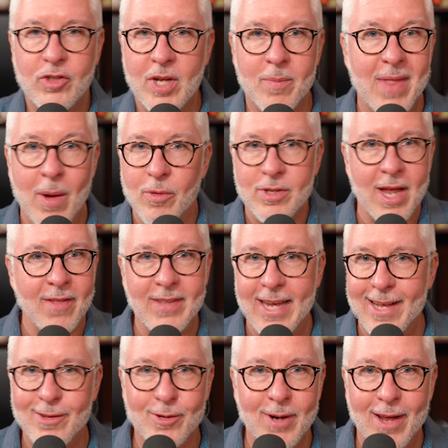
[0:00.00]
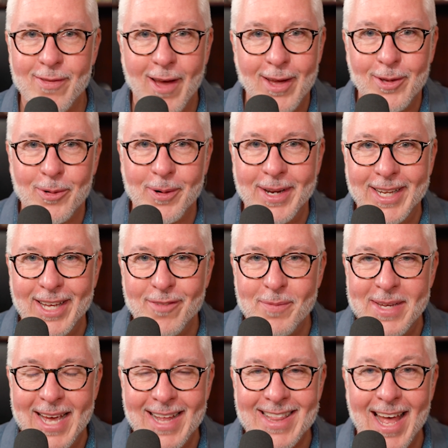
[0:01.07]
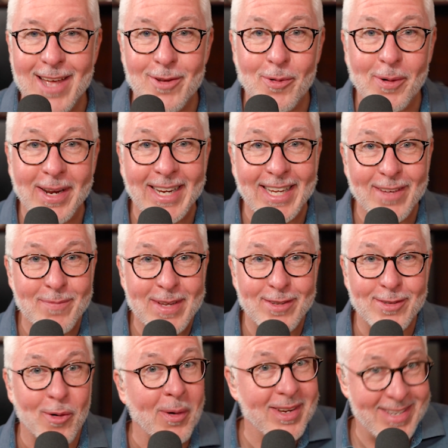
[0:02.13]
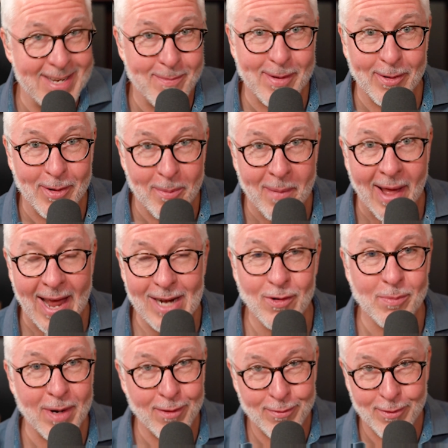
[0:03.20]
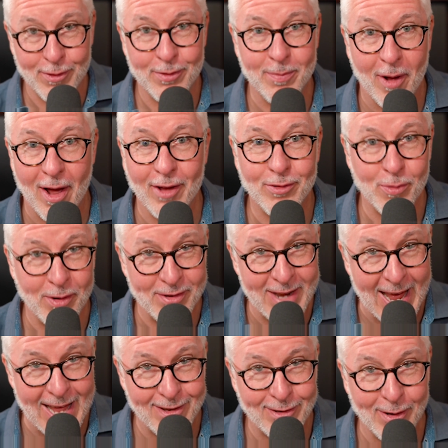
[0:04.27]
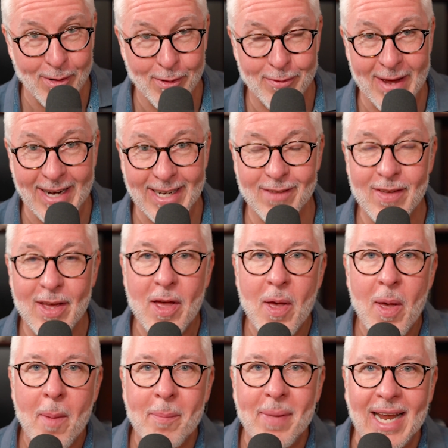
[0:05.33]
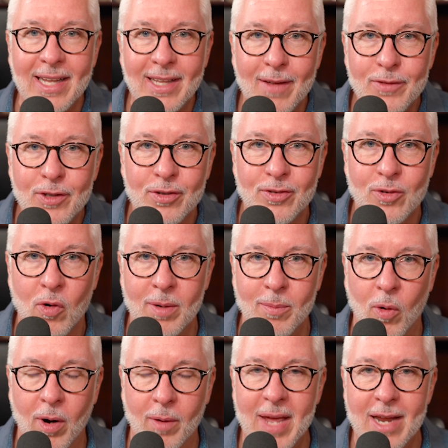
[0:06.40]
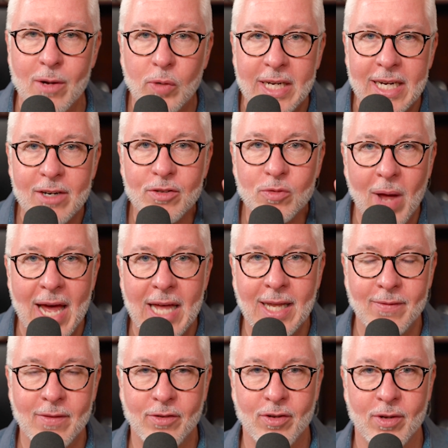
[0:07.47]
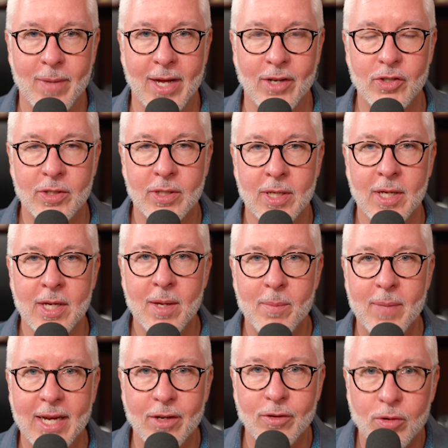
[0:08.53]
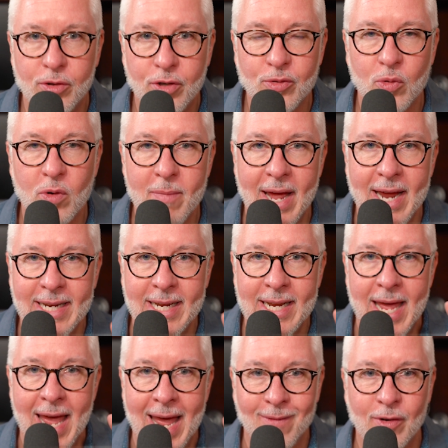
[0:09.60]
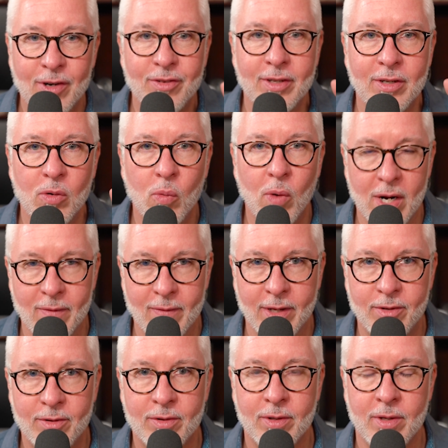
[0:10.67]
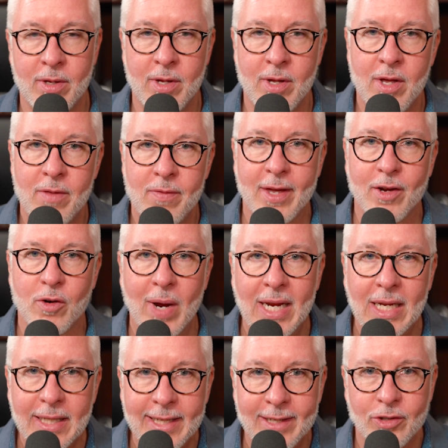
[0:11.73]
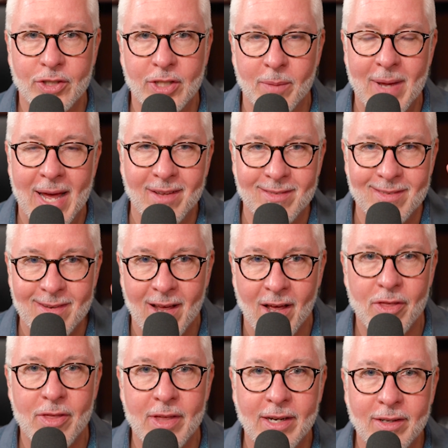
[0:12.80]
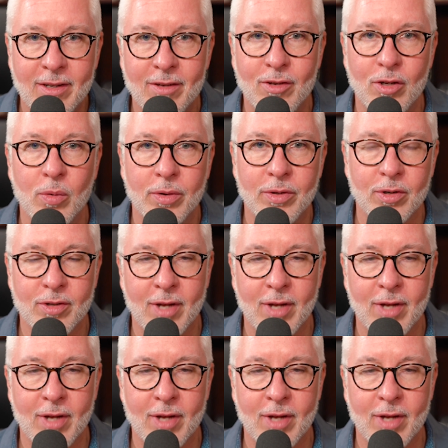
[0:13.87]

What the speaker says: Jim, that was not the answer I thought you were going to give me. I thought you were going to give me a story similar to mine, where my first boss was not so effective, but I loved your story more. And here's why I loved it so much, because you just reminded every single one of us that great leadership has nothing to do with your